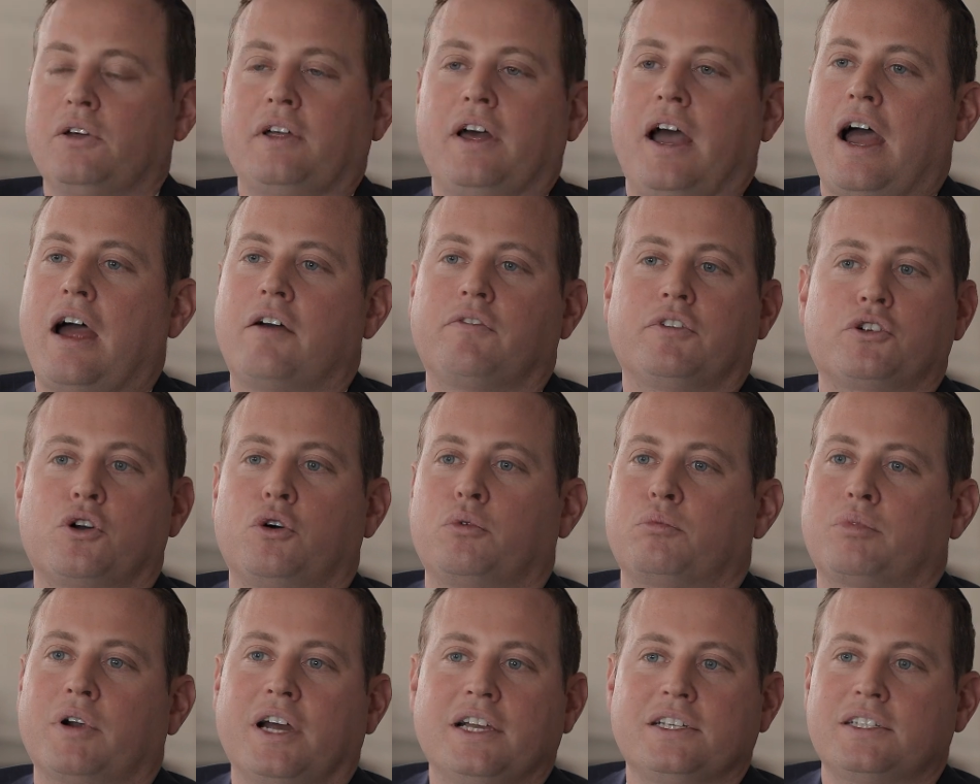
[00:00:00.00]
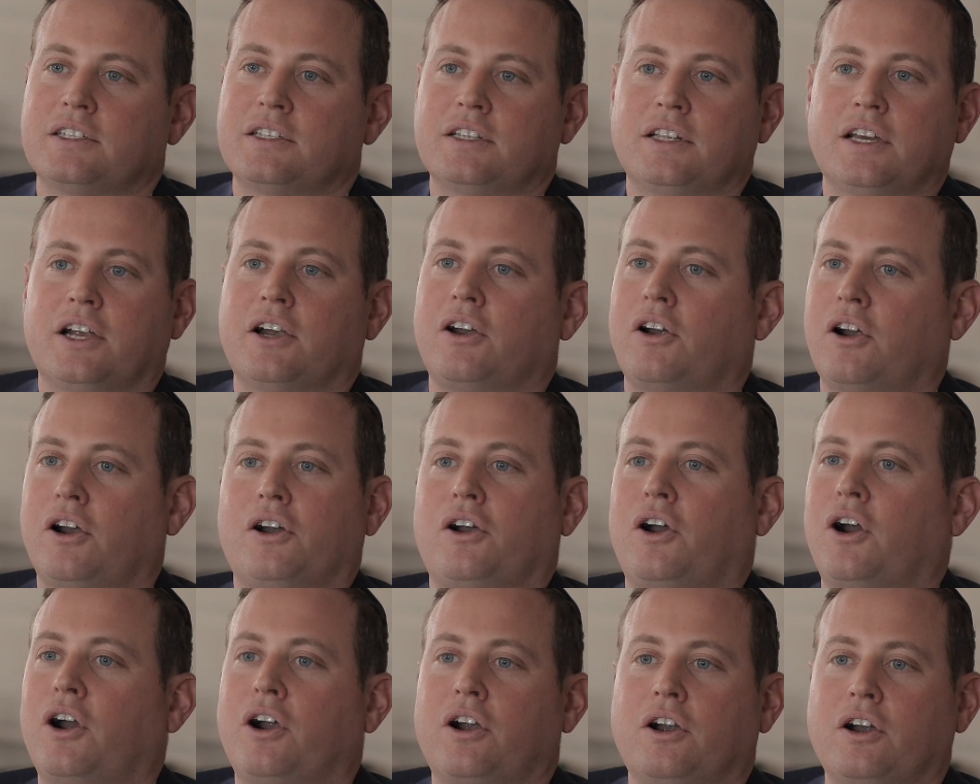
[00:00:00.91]
average home prices there
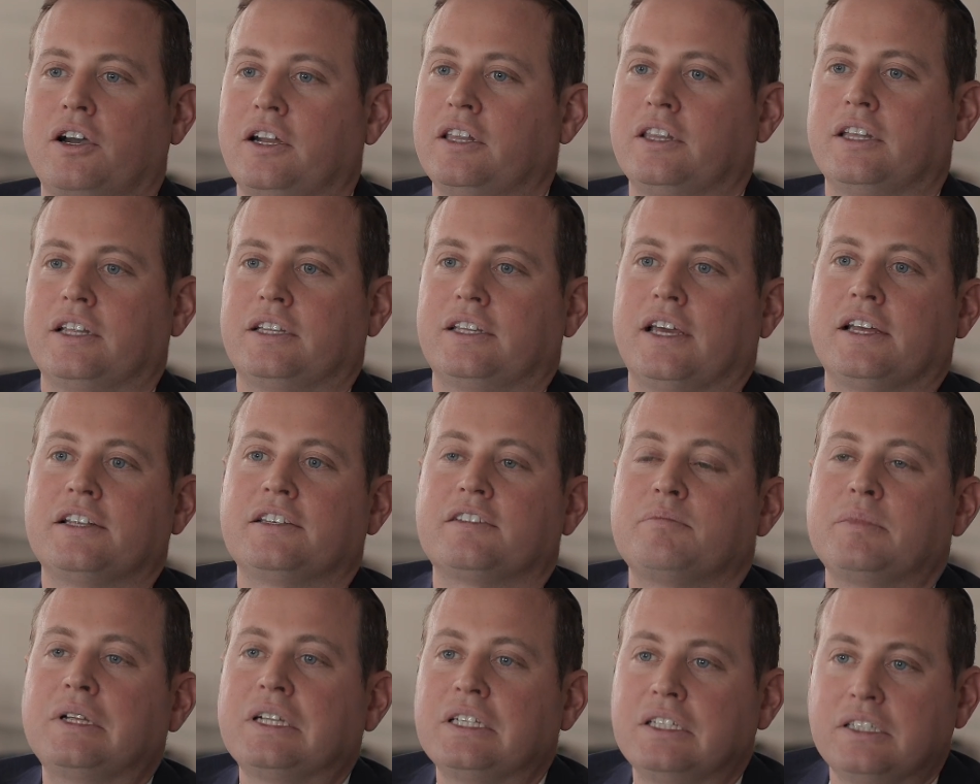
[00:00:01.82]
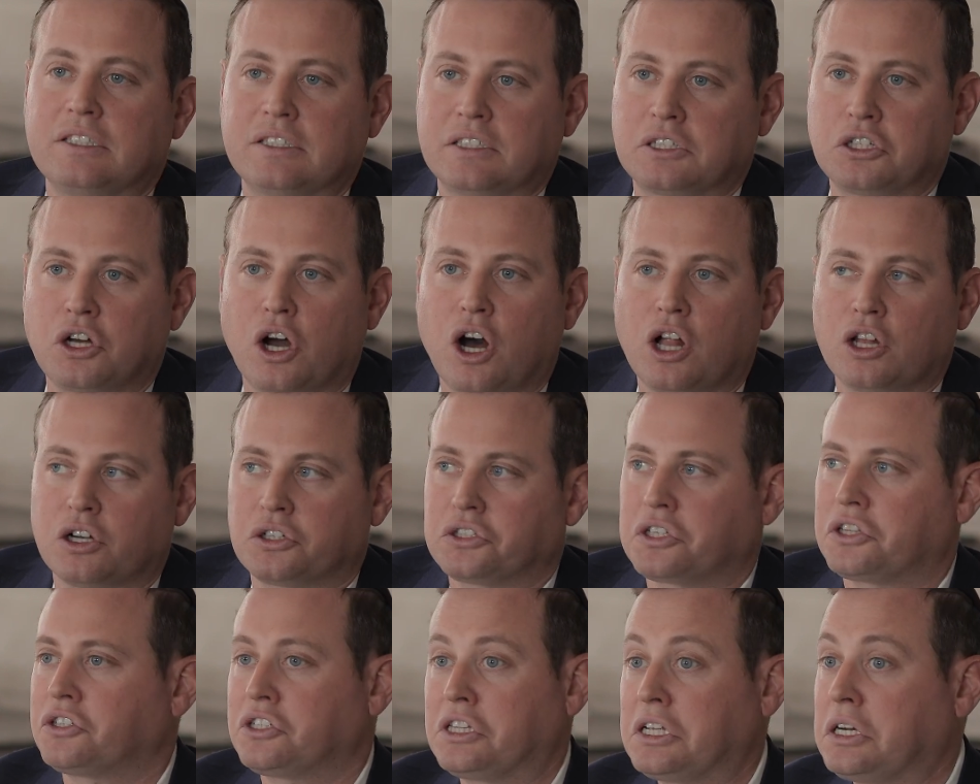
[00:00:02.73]
are in the tens of millions of dollars,
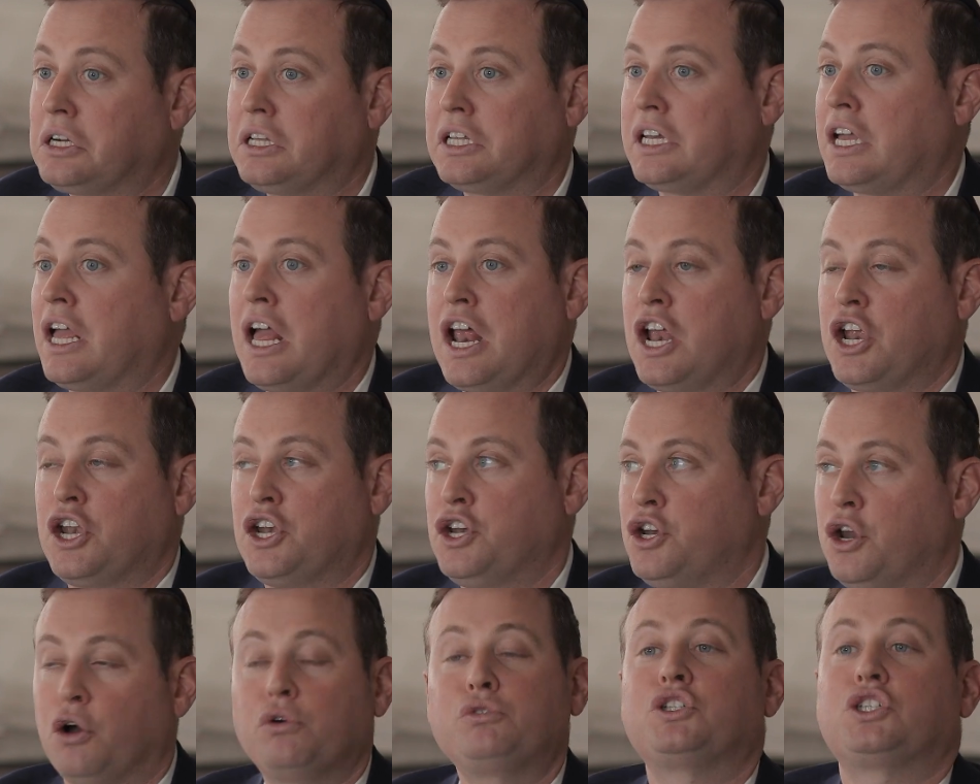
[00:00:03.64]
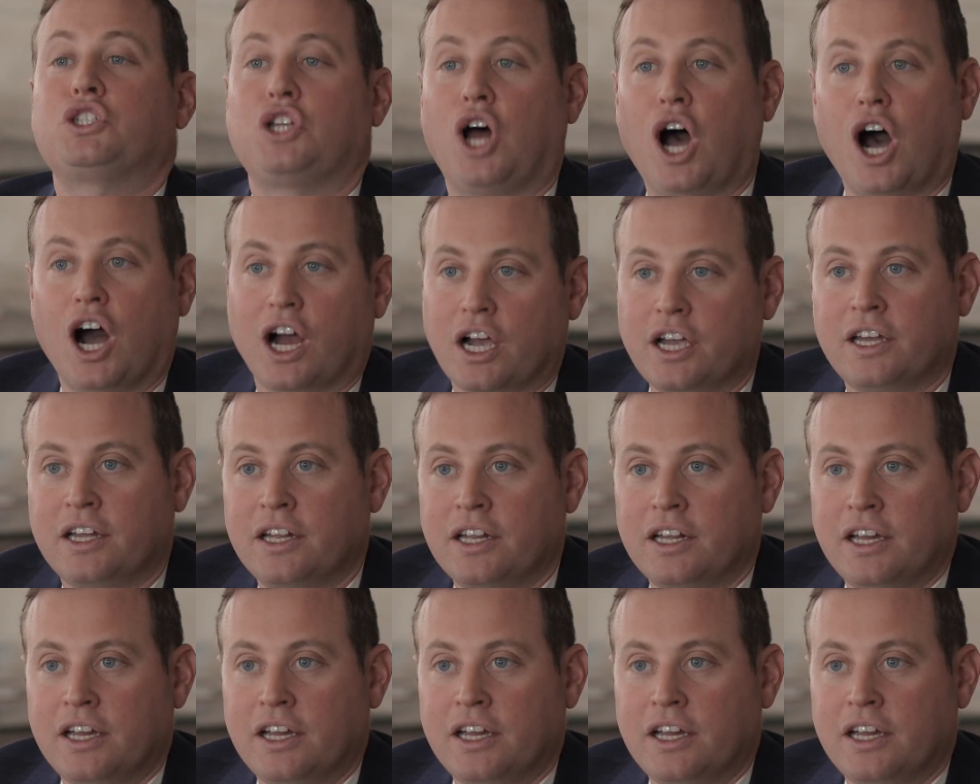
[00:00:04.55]
and there's literally no stock